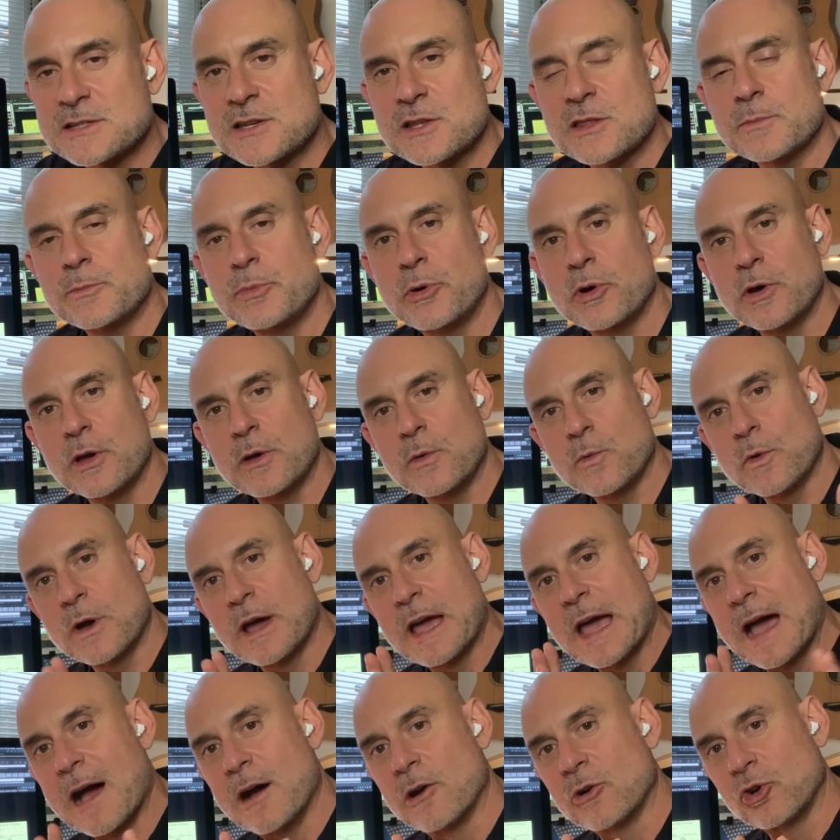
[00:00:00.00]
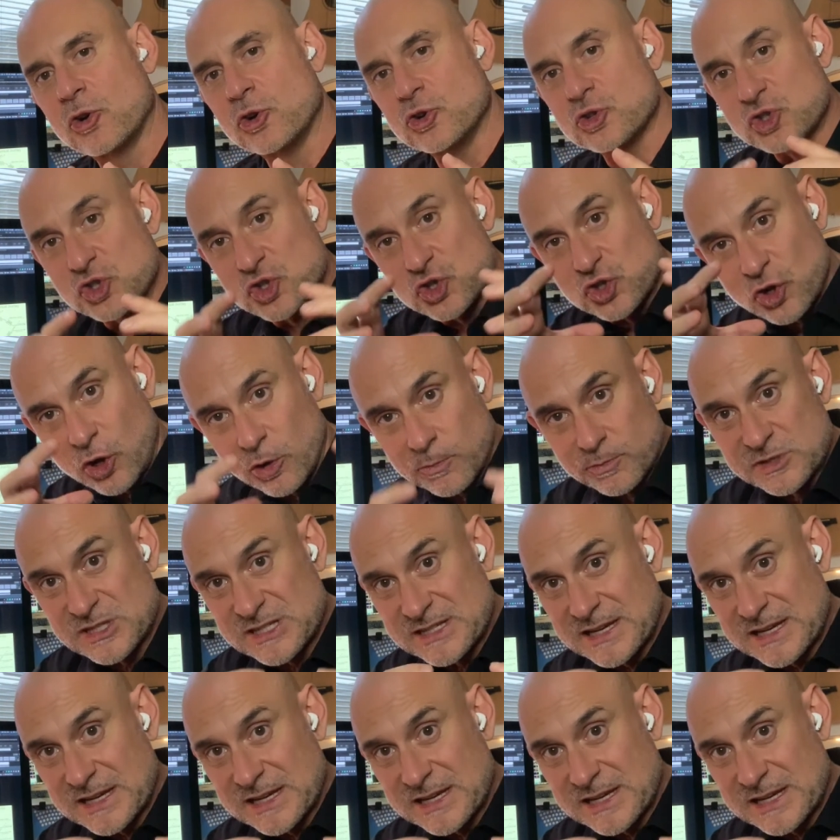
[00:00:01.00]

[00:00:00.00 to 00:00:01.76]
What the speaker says: to the point where Al Gore stops